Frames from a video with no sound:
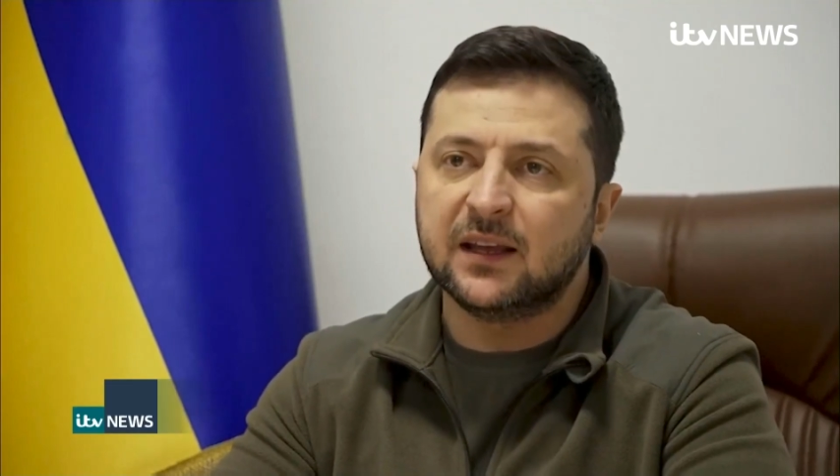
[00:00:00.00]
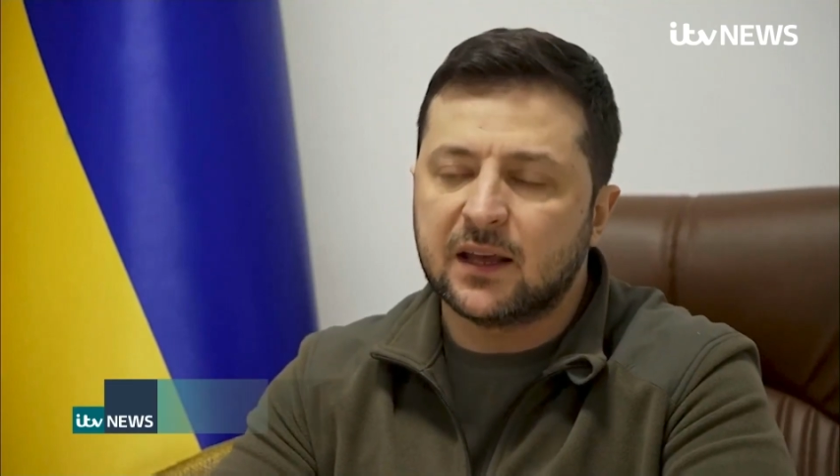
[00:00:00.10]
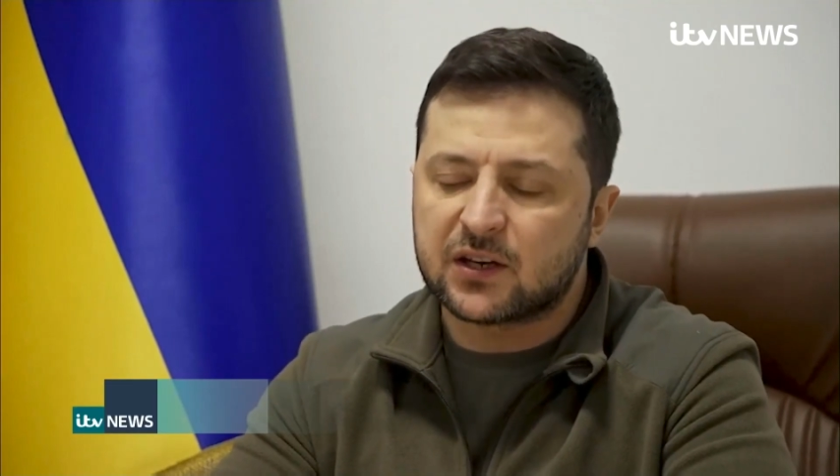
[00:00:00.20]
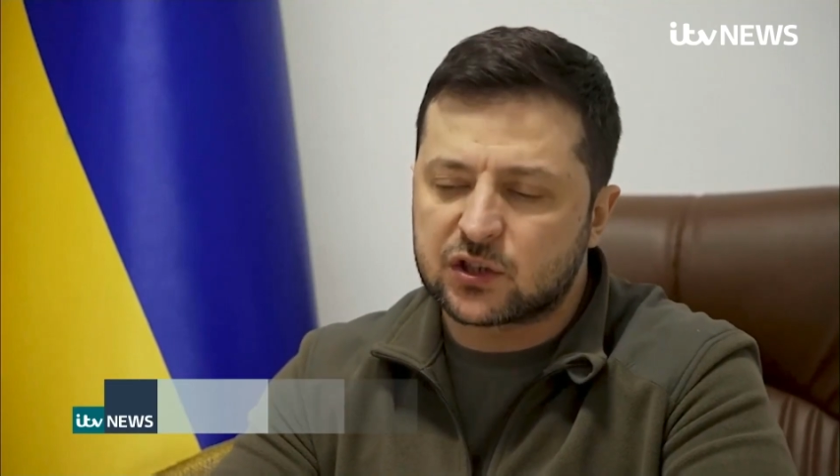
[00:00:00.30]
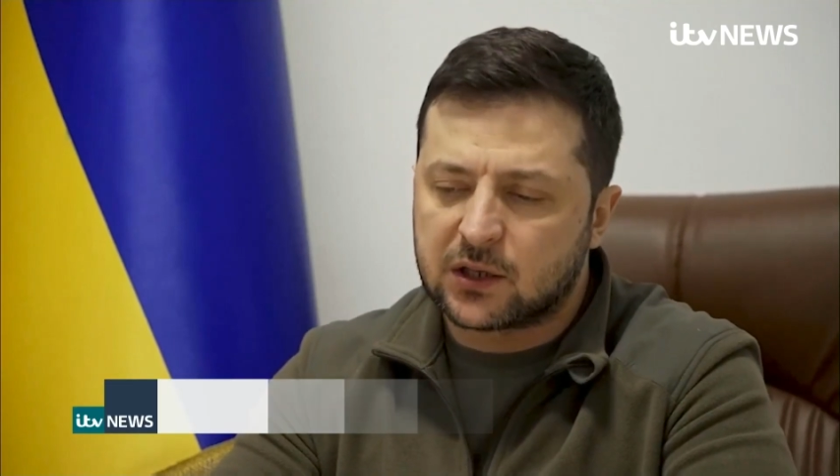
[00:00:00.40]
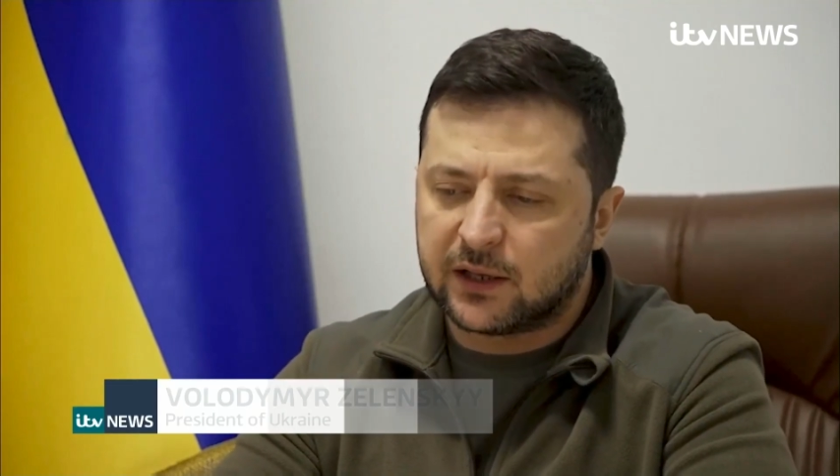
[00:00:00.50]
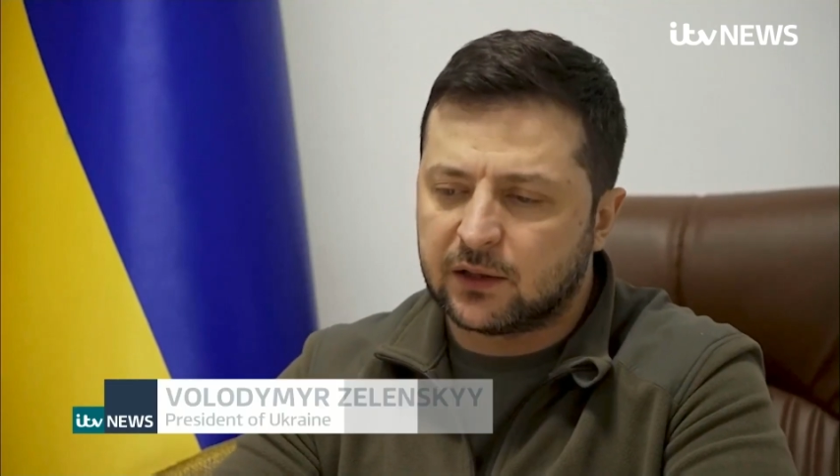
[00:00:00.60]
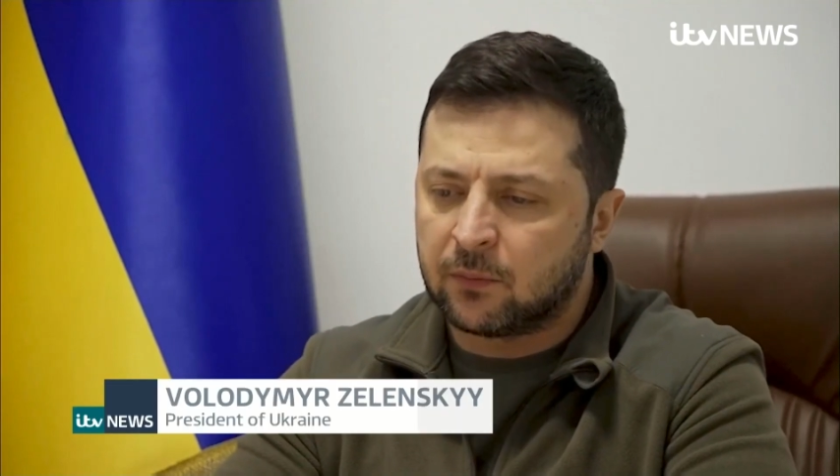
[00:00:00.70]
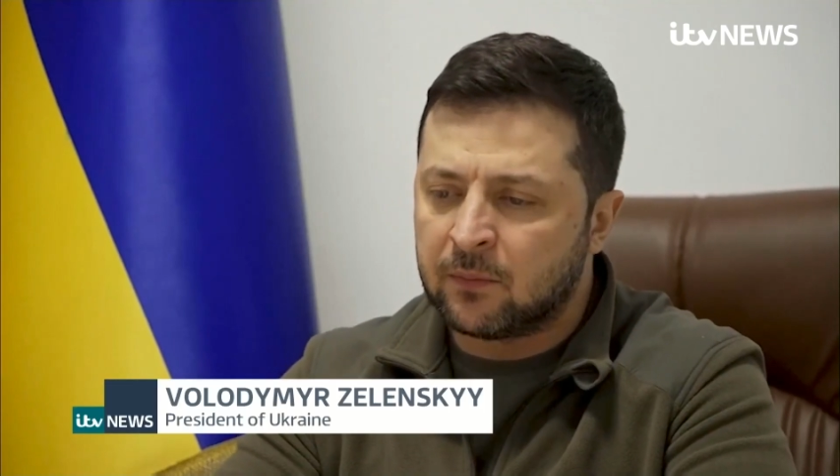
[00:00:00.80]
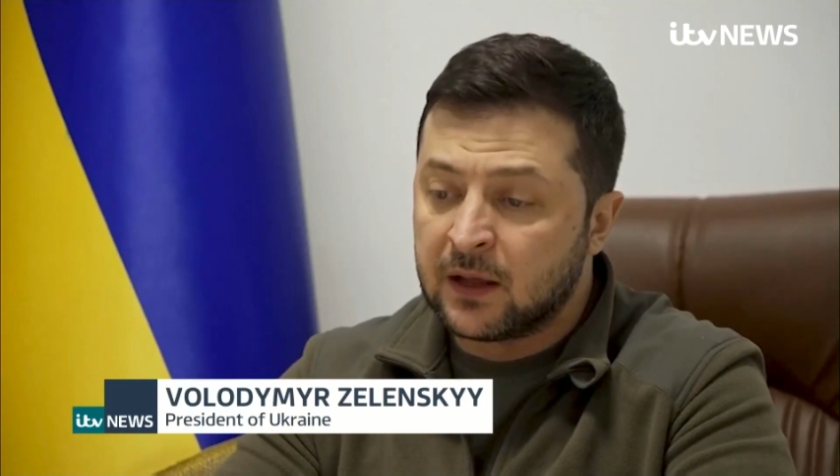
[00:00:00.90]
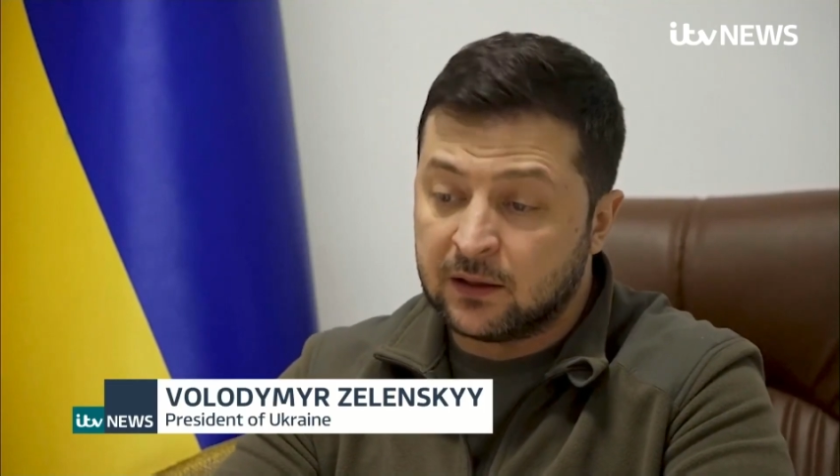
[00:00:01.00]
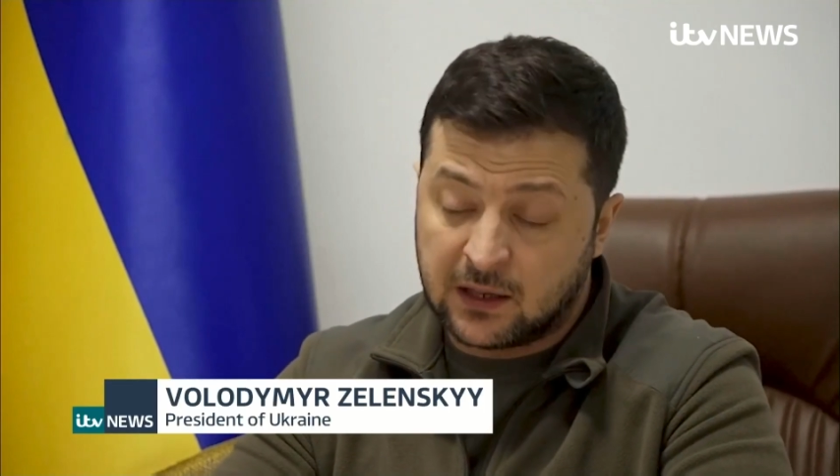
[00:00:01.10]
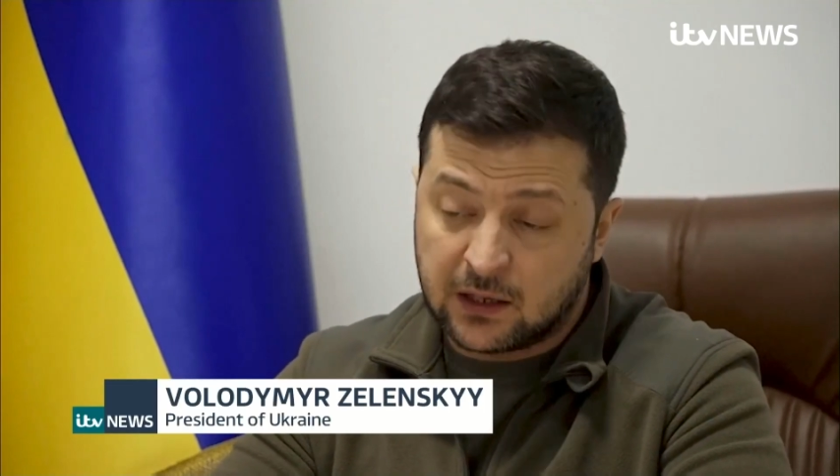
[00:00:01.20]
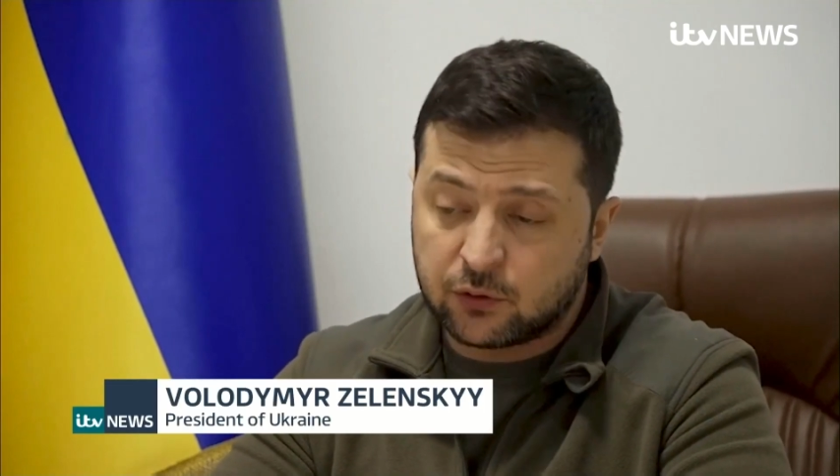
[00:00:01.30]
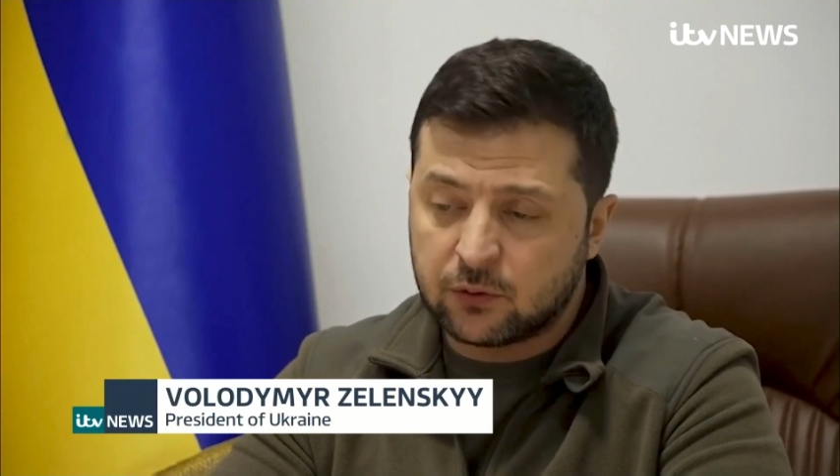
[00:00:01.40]
Ukraine is not a
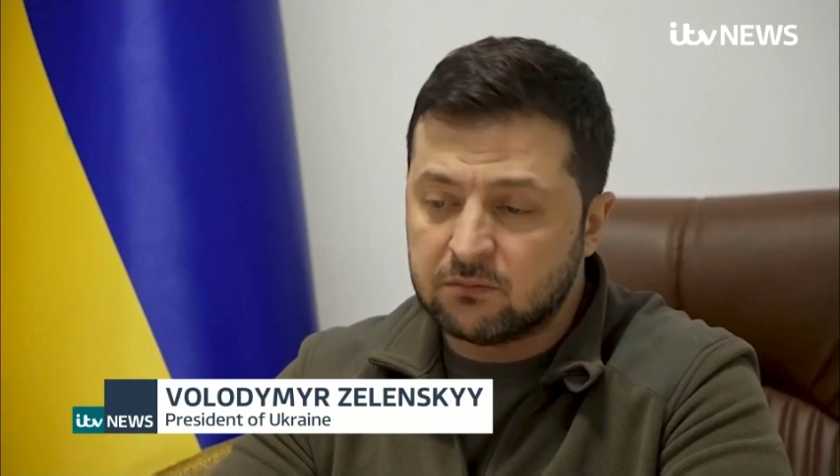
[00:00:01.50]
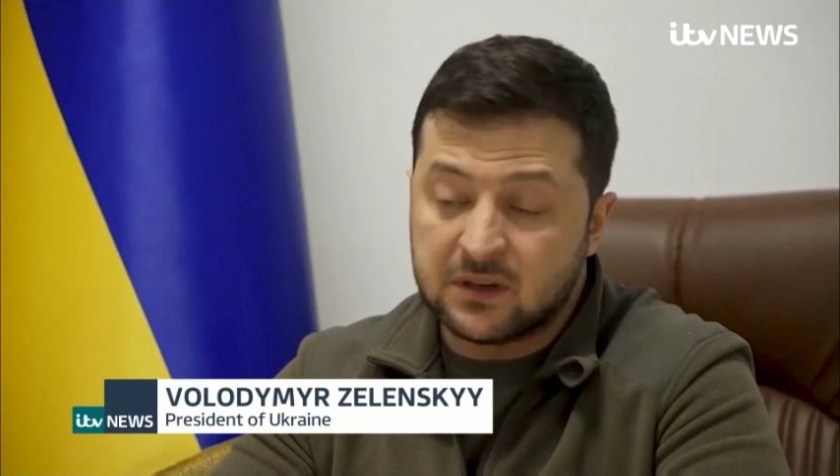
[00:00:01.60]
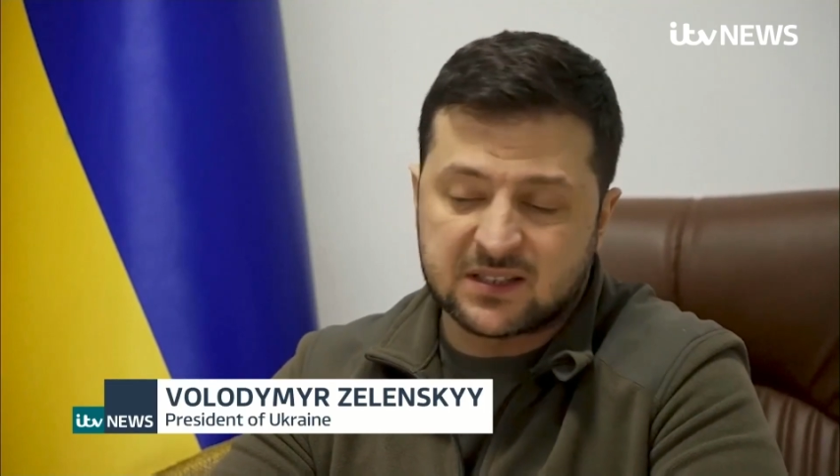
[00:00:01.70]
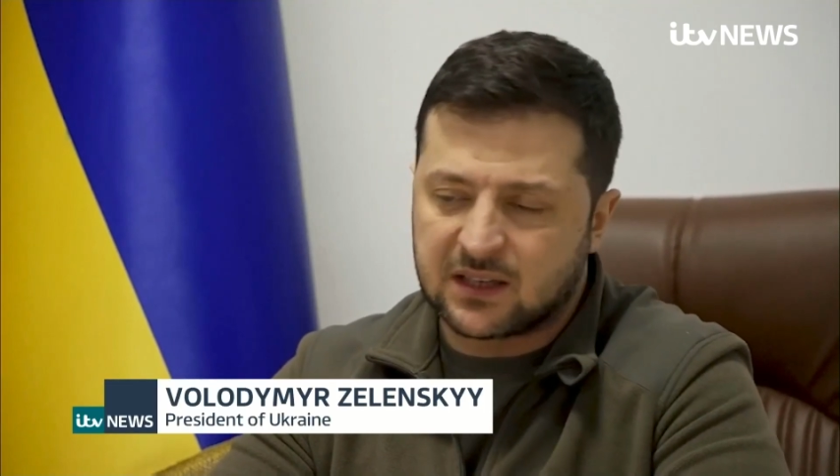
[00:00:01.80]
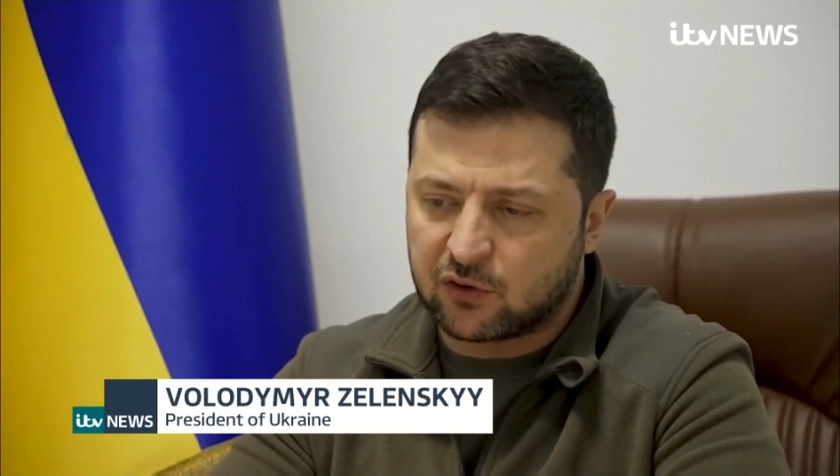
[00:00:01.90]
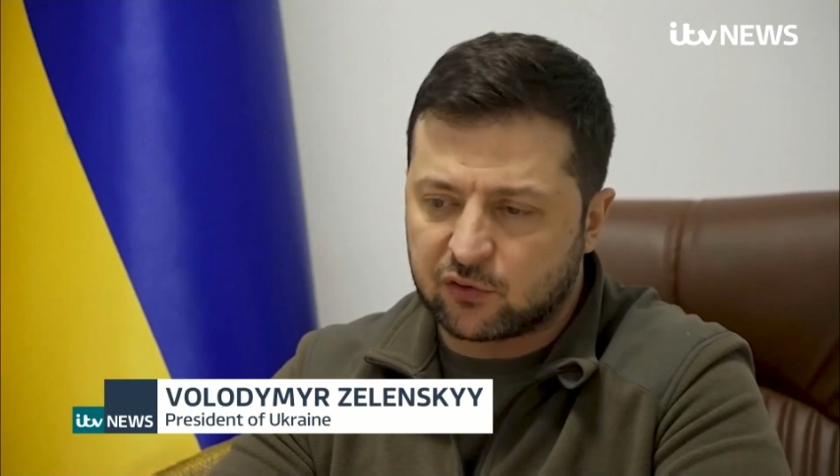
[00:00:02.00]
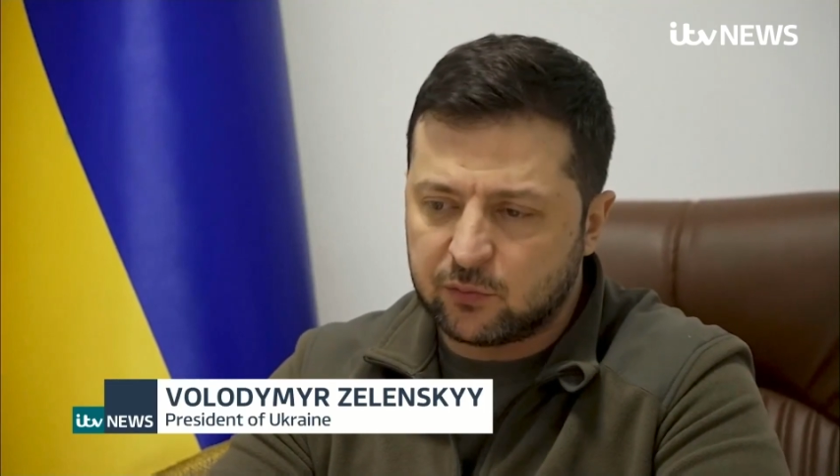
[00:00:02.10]
member of NATO.